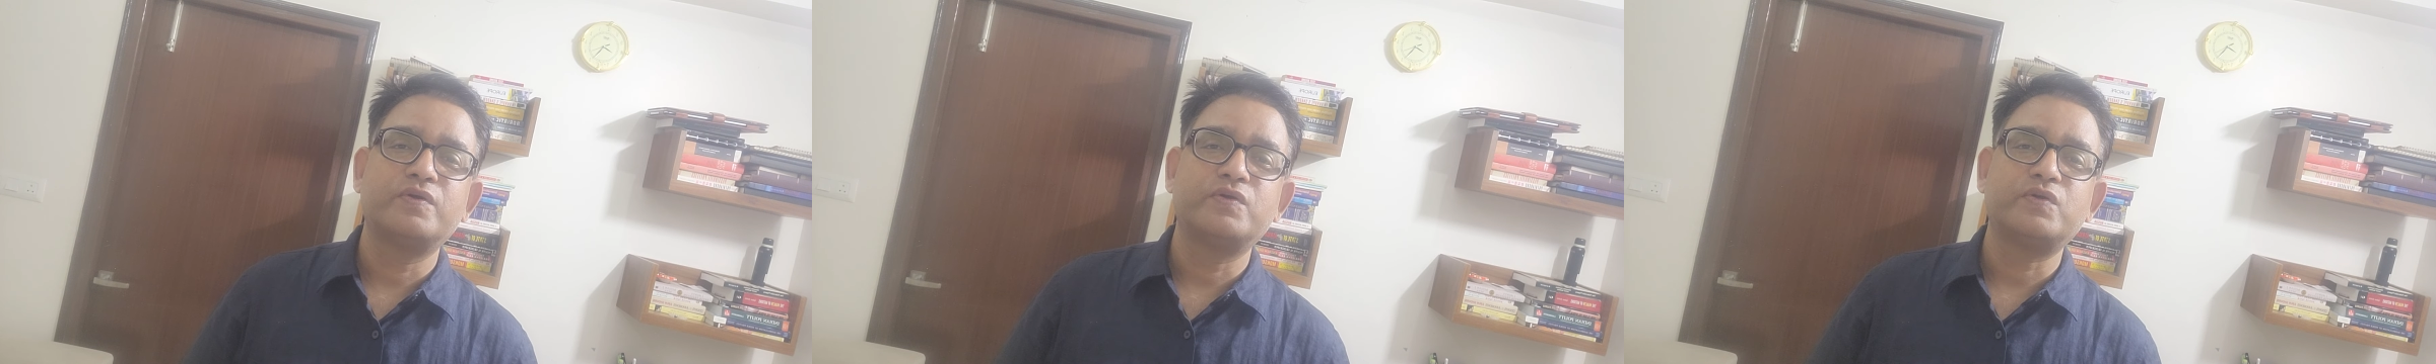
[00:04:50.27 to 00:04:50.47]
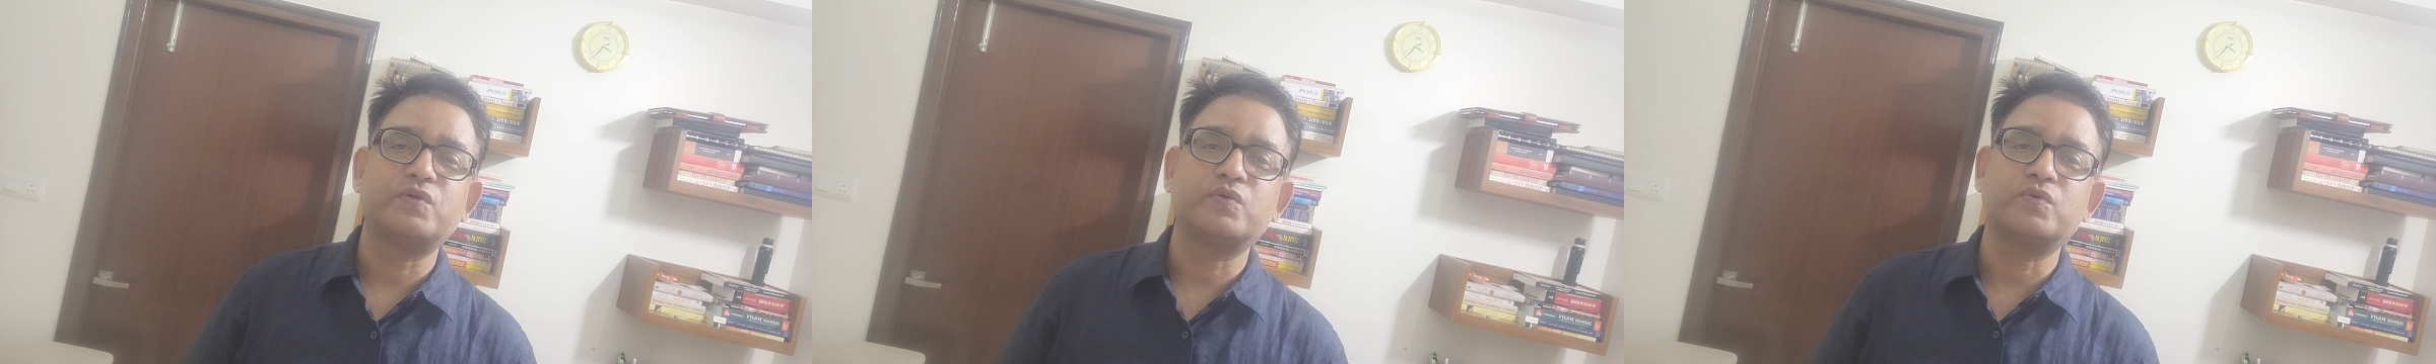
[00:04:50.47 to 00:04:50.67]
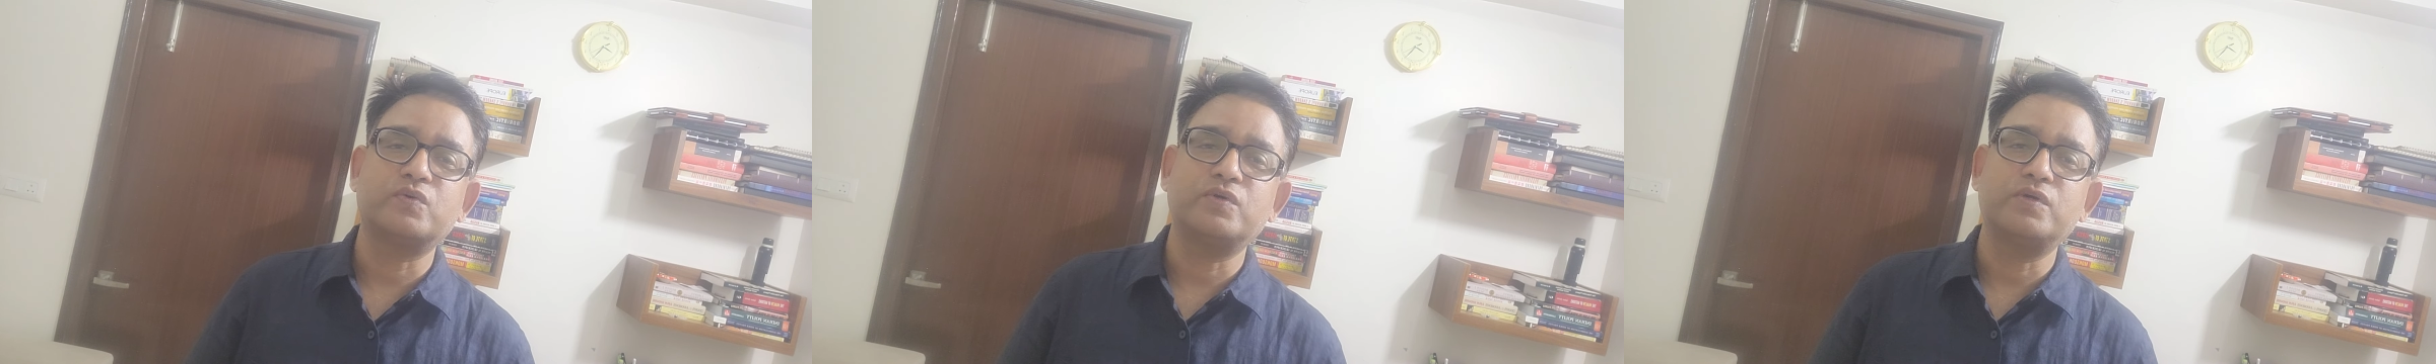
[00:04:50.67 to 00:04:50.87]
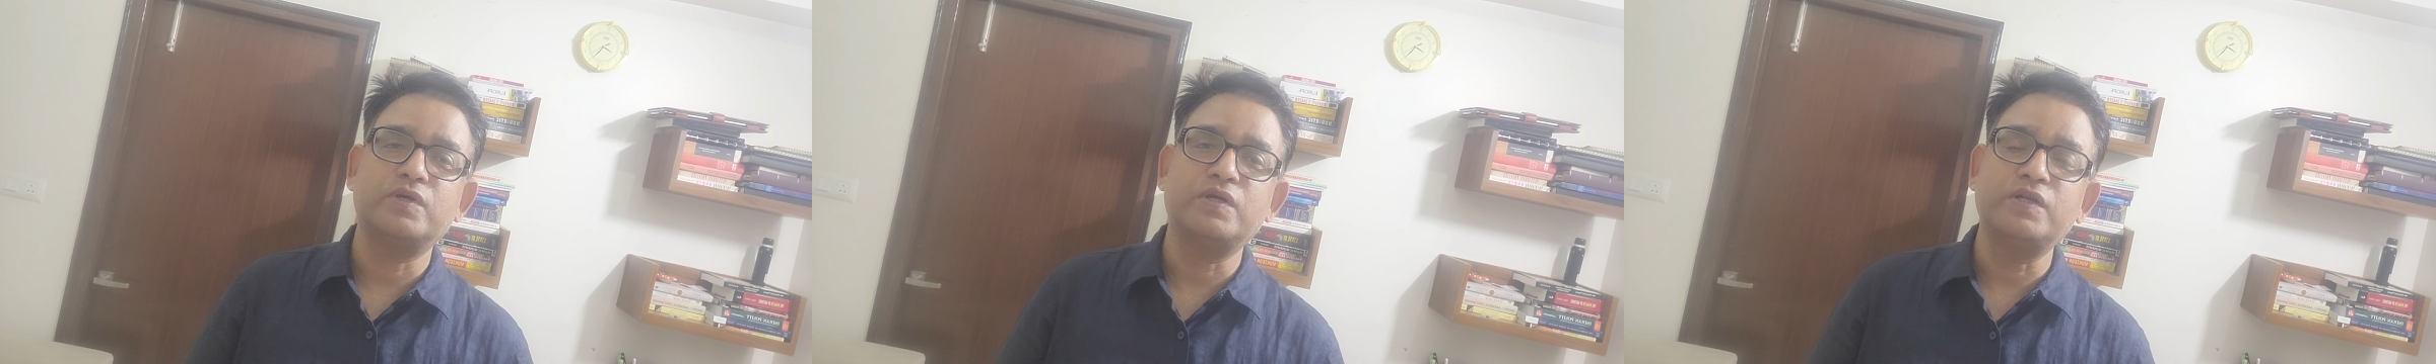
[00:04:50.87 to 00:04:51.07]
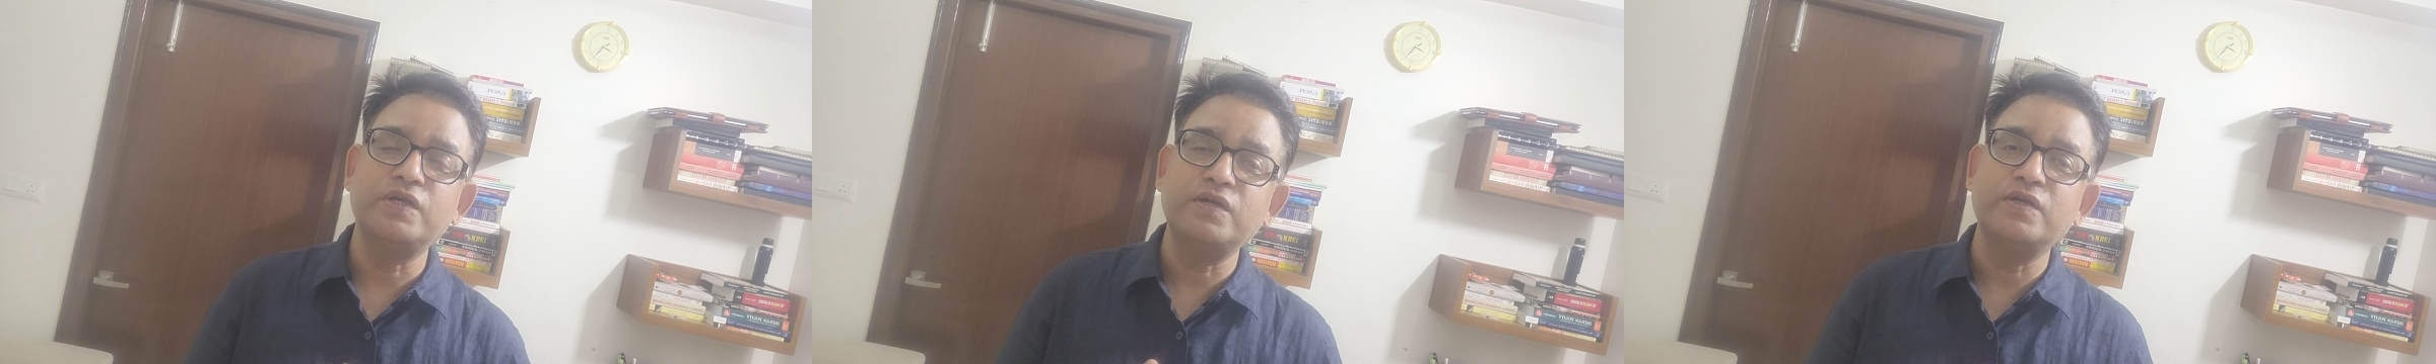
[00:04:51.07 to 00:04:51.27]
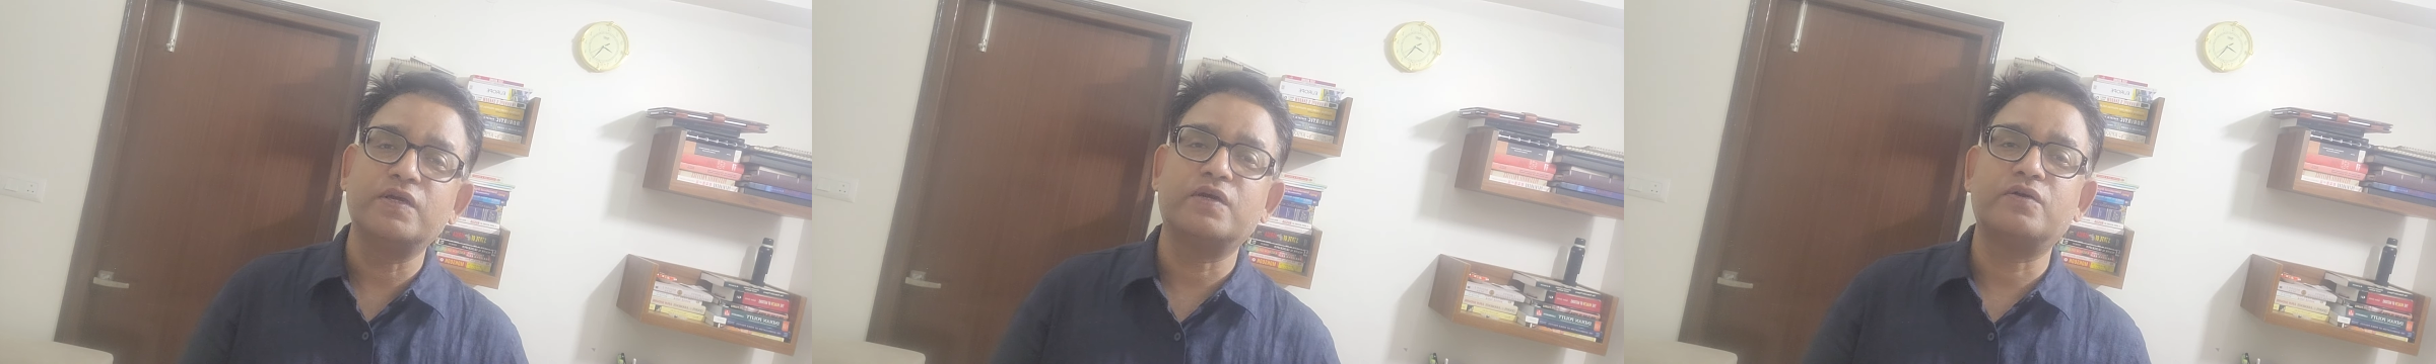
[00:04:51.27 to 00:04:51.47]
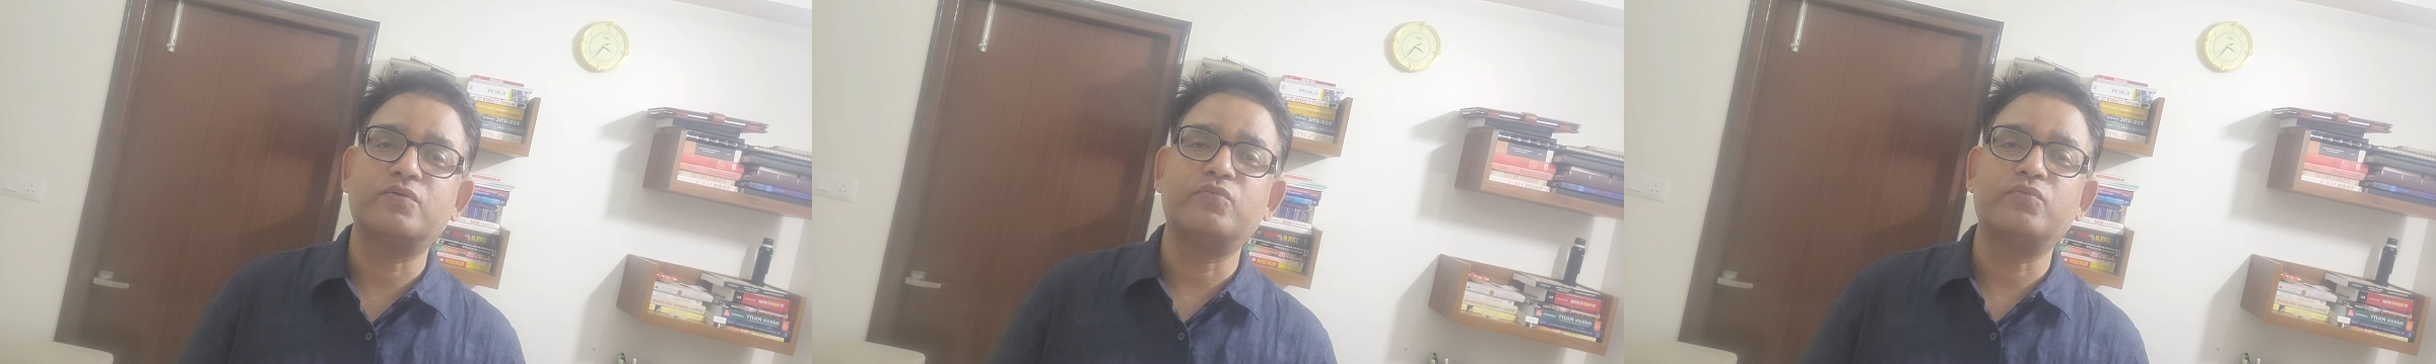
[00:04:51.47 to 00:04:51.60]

So in India,